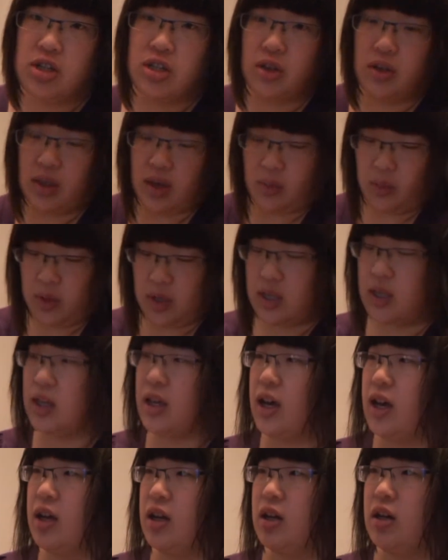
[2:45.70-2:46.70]
so that we can
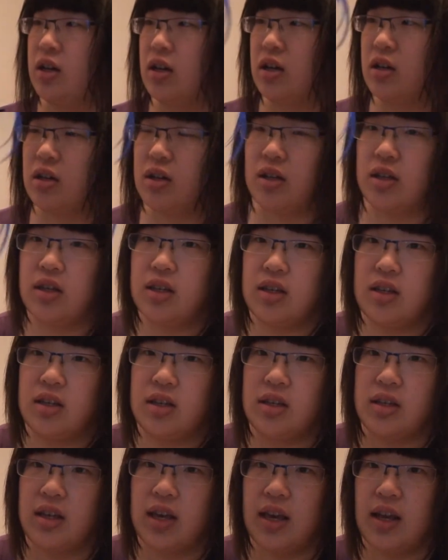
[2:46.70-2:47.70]
kind of
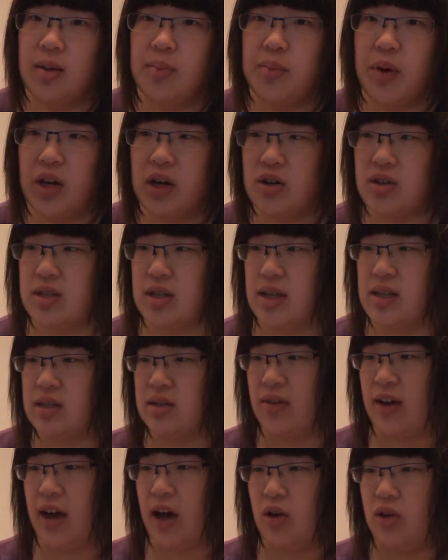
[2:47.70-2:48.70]
get a better sense
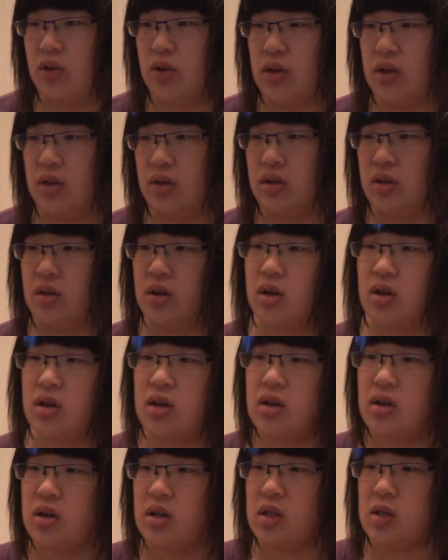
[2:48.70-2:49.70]
of how you can
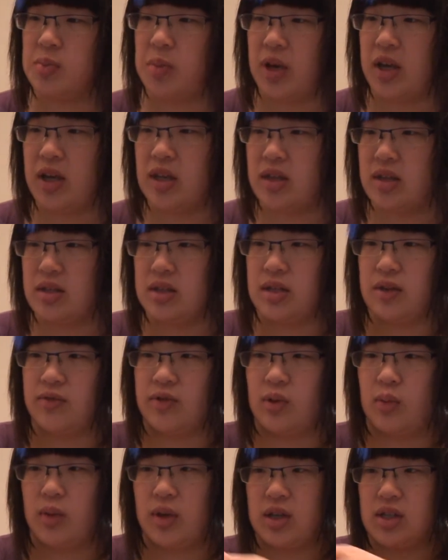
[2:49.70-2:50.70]
spike these
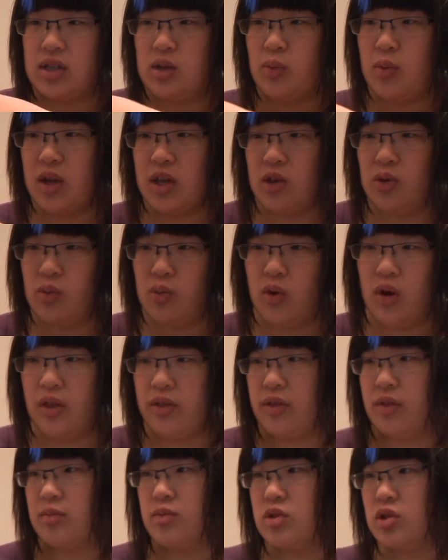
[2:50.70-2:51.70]
different wigs the way you
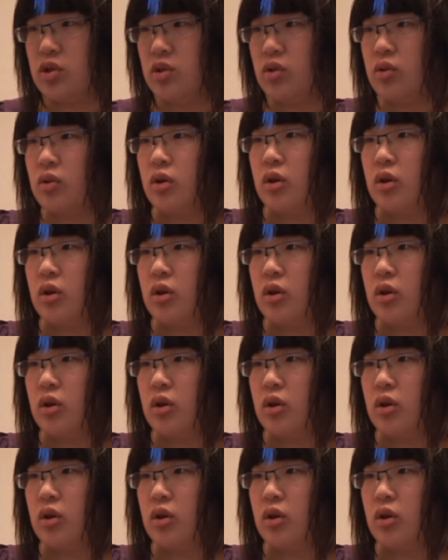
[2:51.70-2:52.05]
want them to.